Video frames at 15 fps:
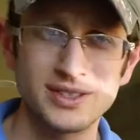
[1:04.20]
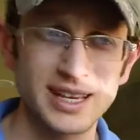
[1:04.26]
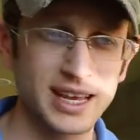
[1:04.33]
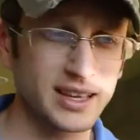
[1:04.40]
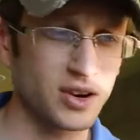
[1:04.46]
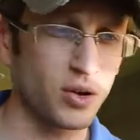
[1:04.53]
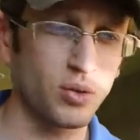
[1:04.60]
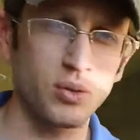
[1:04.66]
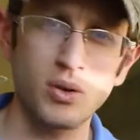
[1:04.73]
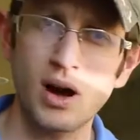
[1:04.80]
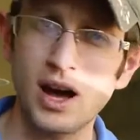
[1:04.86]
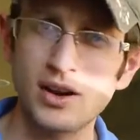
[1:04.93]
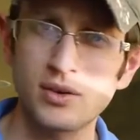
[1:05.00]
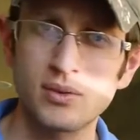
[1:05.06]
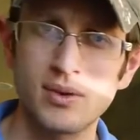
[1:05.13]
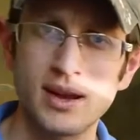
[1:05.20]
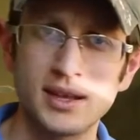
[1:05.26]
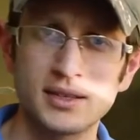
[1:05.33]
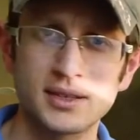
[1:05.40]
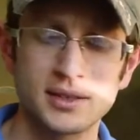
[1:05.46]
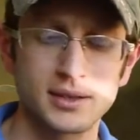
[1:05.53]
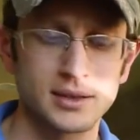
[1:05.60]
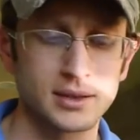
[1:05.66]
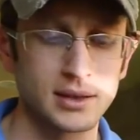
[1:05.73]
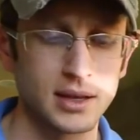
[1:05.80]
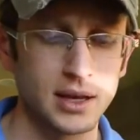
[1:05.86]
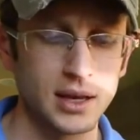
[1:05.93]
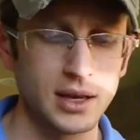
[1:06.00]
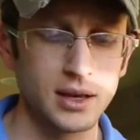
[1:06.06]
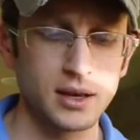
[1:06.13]
taken a lot of risks,
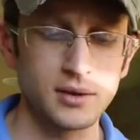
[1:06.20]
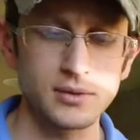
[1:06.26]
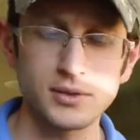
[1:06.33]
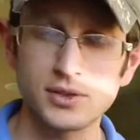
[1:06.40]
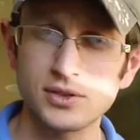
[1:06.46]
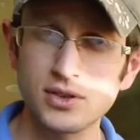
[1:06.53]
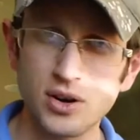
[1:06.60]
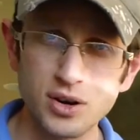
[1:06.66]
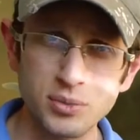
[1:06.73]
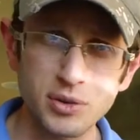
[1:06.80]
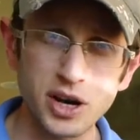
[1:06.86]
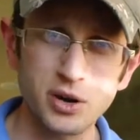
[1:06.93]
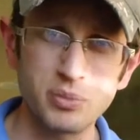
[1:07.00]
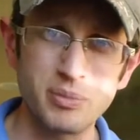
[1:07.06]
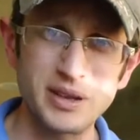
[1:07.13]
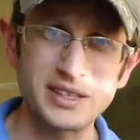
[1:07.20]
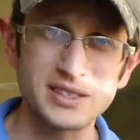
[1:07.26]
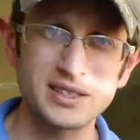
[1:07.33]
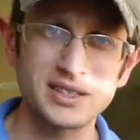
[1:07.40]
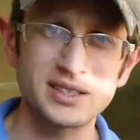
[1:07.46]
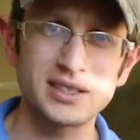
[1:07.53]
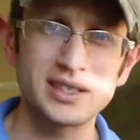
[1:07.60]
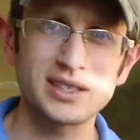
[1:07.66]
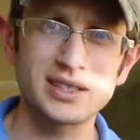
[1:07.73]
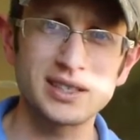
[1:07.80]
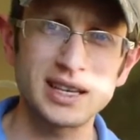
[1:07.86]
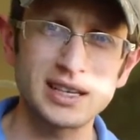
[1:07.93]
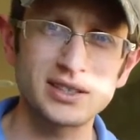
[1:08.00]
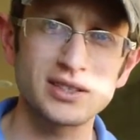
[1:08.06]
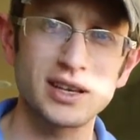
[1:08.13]
started my own businesses,
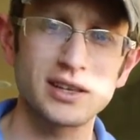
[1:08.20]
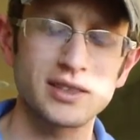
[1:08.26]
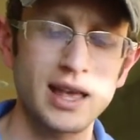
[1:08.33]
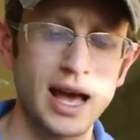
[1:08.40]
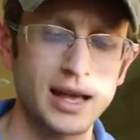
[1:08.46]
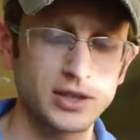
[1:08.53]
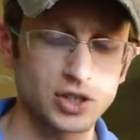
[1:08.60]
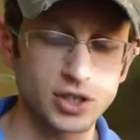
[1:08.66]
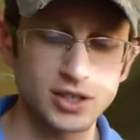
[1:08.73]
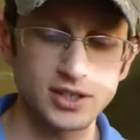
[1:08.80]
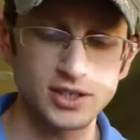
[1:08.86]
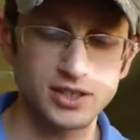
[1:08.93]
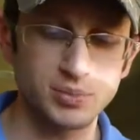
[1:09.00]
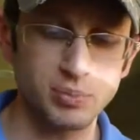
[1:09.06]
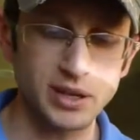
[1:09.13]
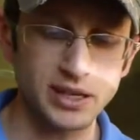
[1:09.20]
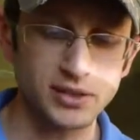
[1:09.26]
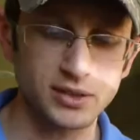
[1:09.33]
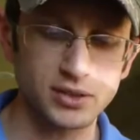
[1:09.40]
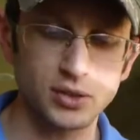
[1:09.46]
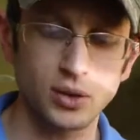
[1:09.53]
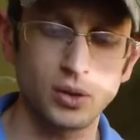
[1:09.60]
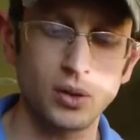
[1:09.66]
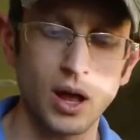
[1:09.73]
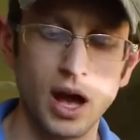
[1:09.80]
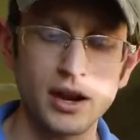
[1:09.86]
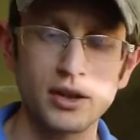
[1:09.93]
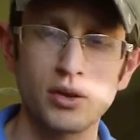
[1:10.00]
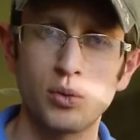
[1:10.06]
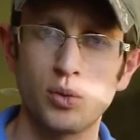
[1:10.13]
things like that, and she speaks to a
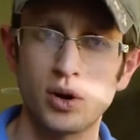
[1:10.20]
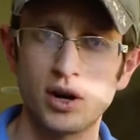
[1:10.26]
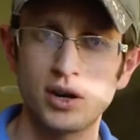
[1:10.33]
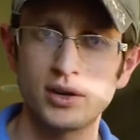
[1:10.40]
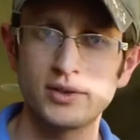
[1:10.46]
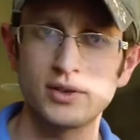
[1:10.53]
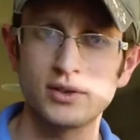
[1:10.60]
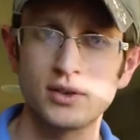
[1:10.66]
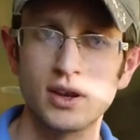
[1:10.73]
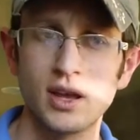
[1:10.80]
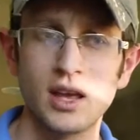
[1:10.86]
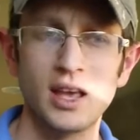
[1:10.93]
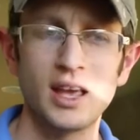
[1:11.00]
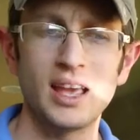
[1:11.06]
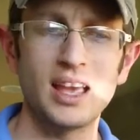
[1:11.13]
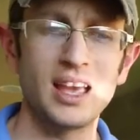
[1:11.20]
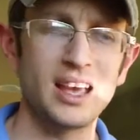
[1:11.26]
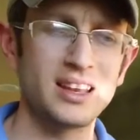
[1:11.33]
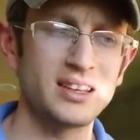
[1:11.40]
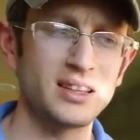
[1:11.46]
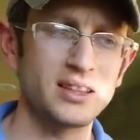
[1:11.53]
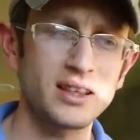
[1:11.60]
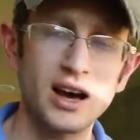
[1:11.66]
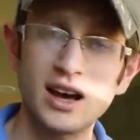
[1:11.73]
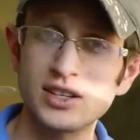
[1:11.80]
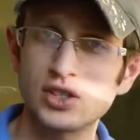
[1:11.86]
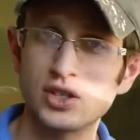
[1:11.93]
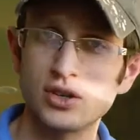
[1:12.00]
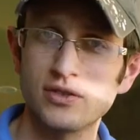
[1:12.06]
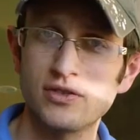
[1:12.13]
lot of the words and
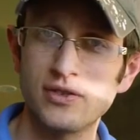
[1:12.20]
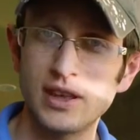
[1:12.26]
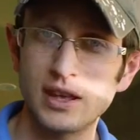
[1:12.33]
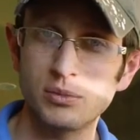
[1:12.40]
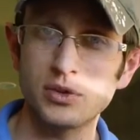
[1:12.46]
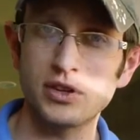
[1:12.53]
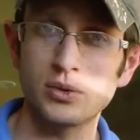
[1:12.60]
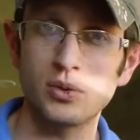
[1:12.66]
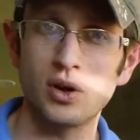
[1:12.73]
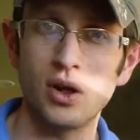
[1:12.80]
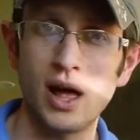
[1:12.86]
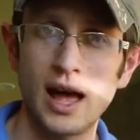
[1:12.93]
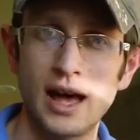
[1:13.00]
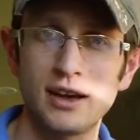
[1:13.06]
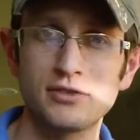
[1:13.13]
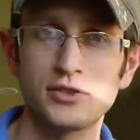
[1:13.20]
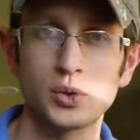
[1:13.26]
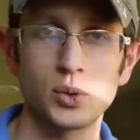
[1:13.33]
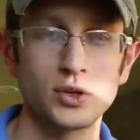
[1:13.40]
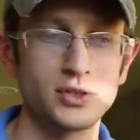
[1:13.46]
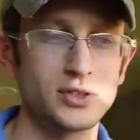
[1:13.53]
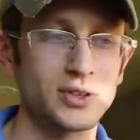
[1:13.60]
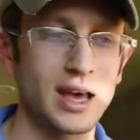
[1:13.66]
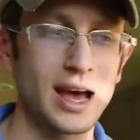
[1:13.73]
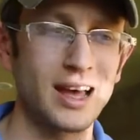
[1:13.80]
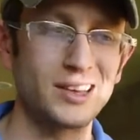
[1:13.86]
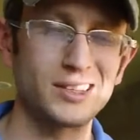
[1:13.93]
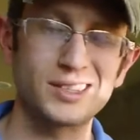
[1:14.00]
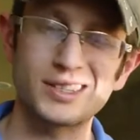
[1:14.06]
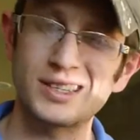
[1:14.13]
thoughts your family will have towards
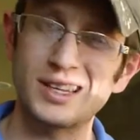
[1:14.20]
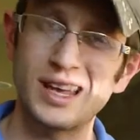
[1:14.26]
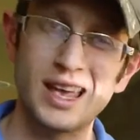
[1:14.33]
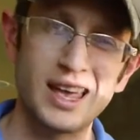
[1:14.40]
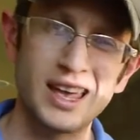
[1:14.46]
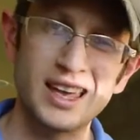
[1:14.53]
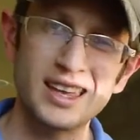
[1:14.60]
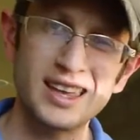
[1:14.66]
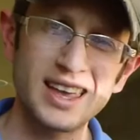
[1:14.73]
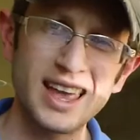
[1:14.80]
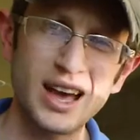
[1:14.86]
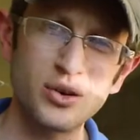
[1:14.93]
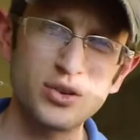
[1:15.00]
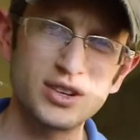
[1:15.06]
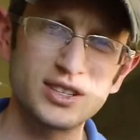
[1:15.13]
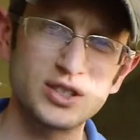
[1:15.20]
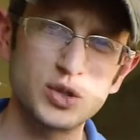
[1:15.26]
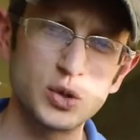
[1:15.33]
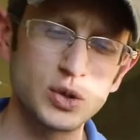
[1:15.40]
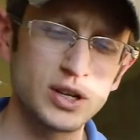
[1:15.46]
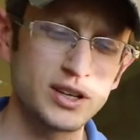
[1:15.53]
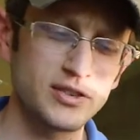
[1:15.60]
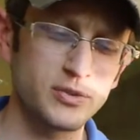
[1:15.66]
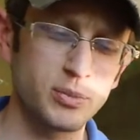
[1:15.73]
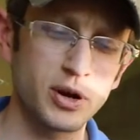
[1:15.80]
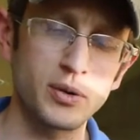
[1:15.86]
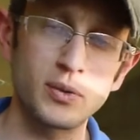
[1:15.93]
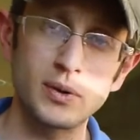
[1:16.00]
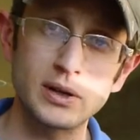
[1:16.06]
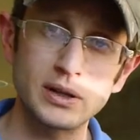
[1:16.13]
that. It's counterintuitive,
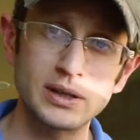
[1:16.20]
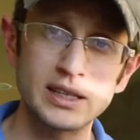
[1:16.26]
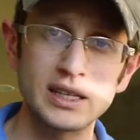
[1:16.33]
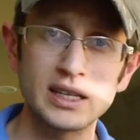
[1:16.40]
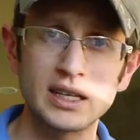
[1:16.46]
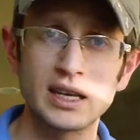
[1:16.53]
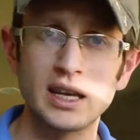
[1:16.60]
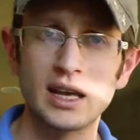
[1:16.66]
but really,